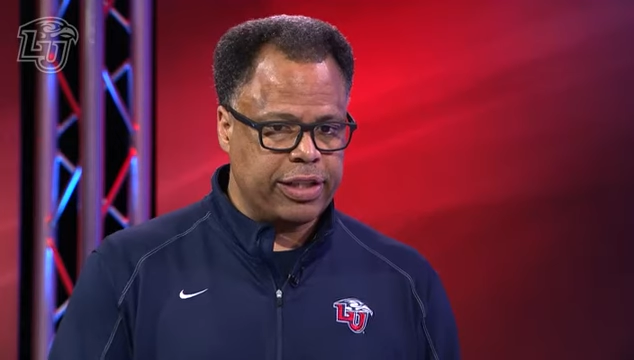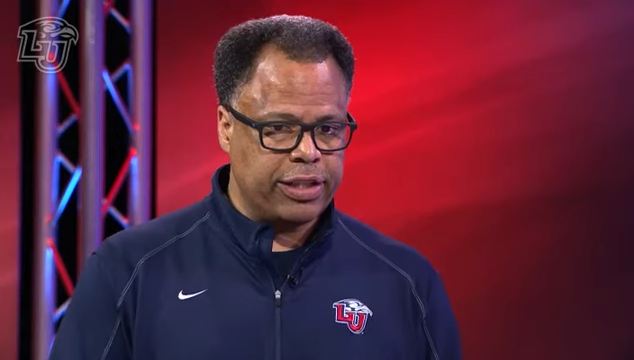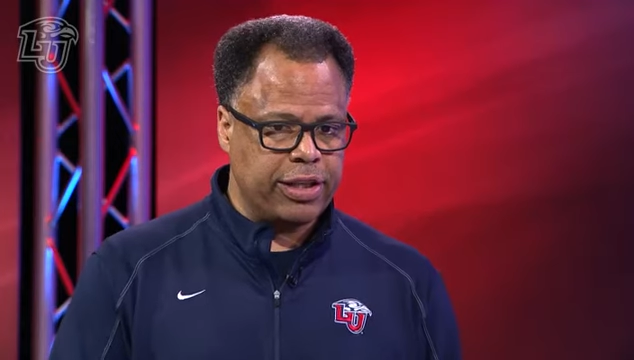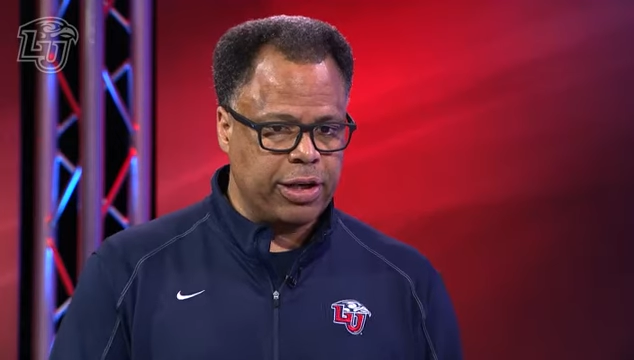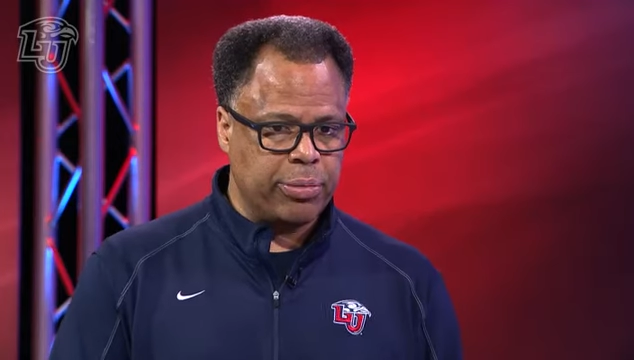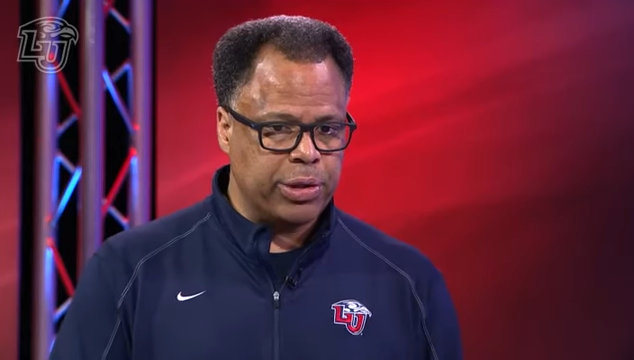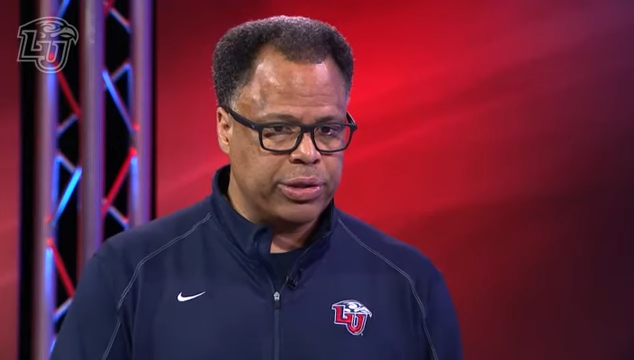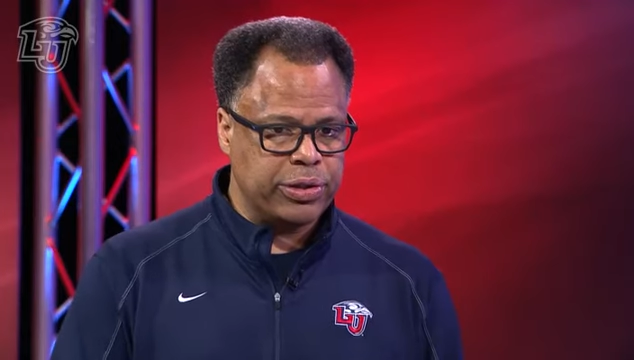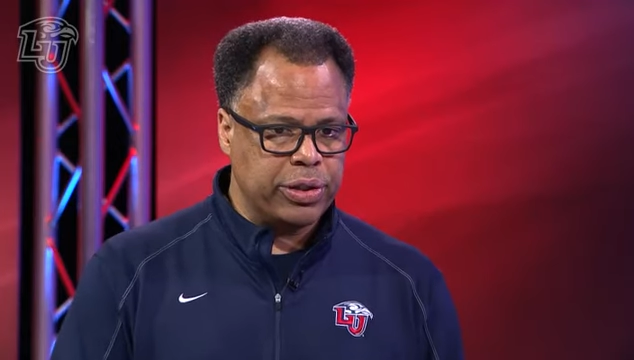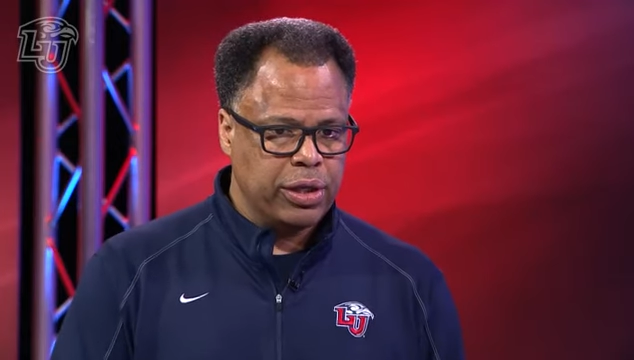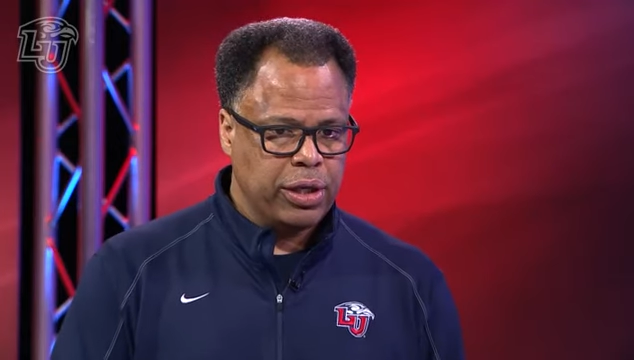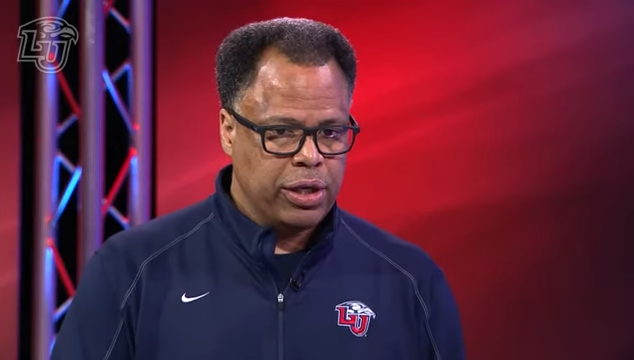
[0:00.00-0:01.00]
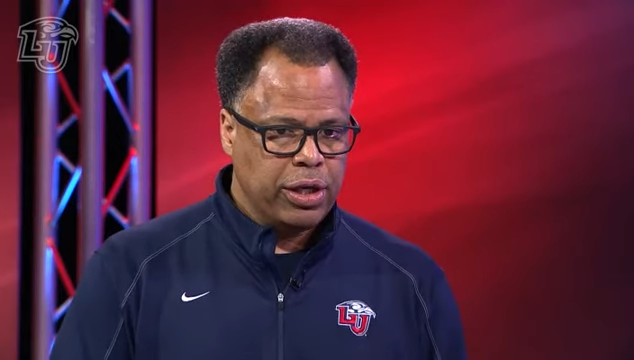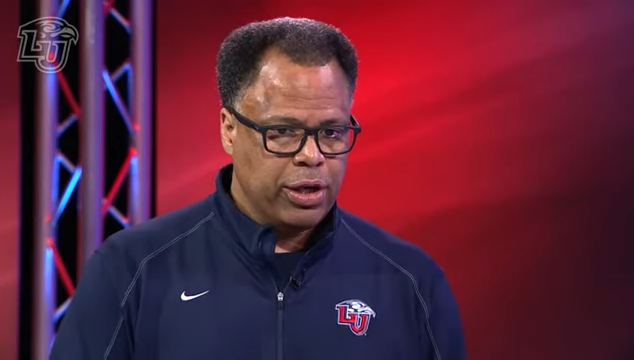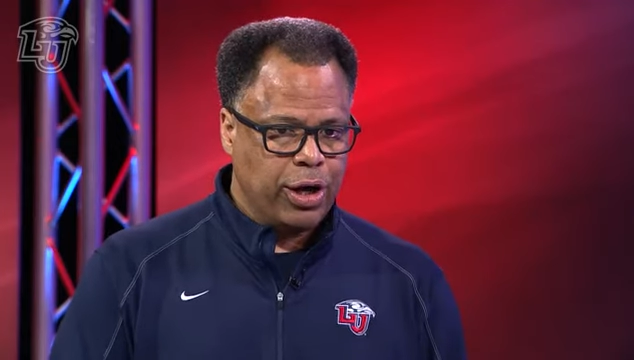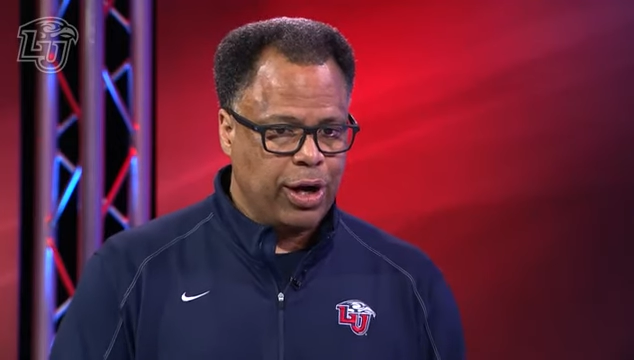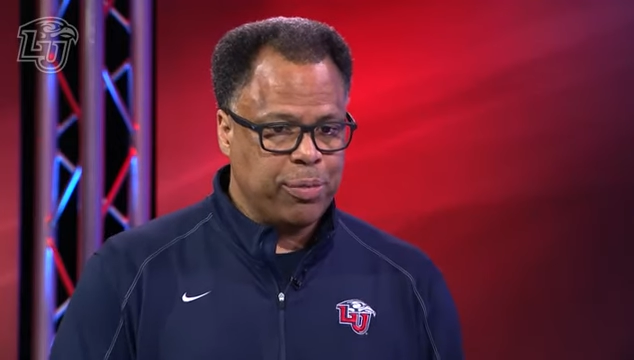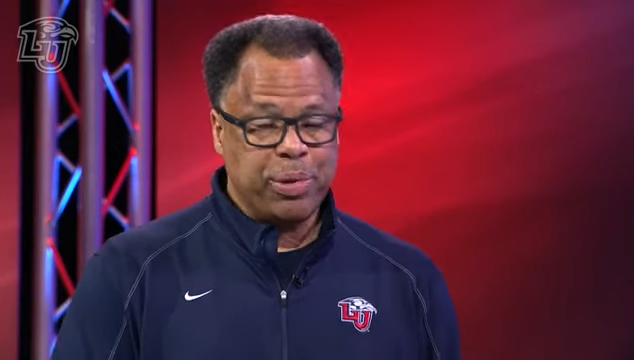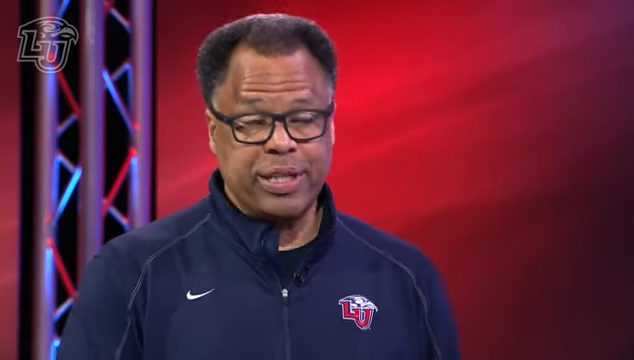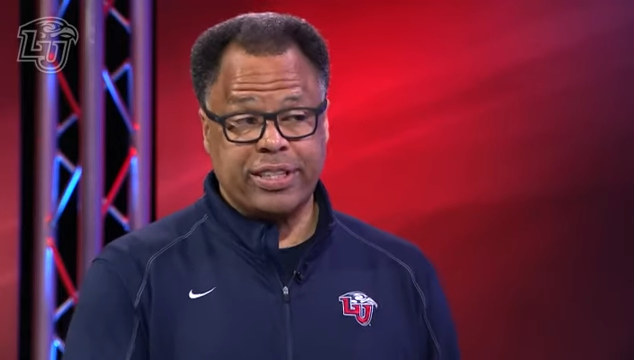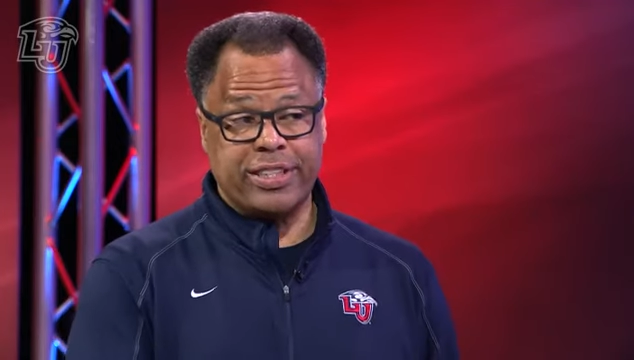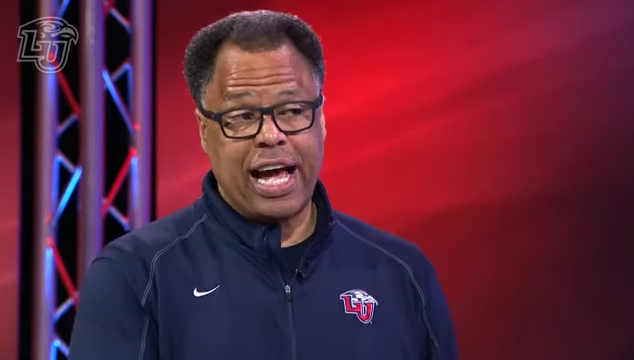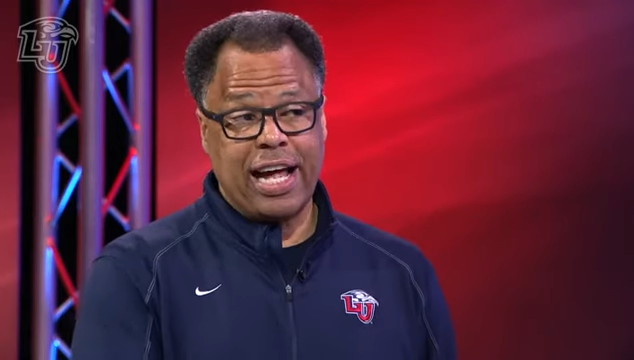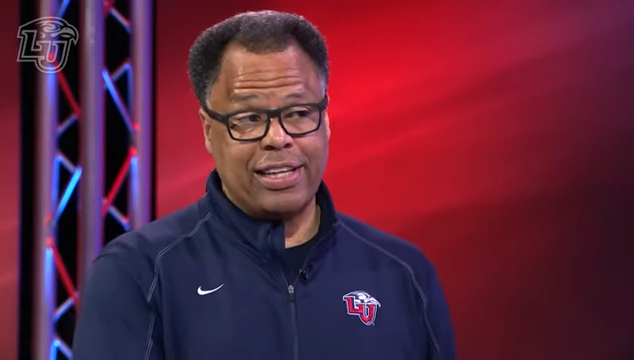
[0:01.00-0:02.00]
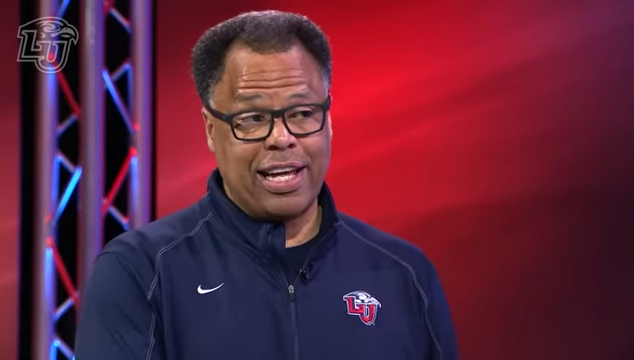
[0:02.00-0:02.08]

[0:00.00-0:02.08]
in the numbers. Uh, but the stat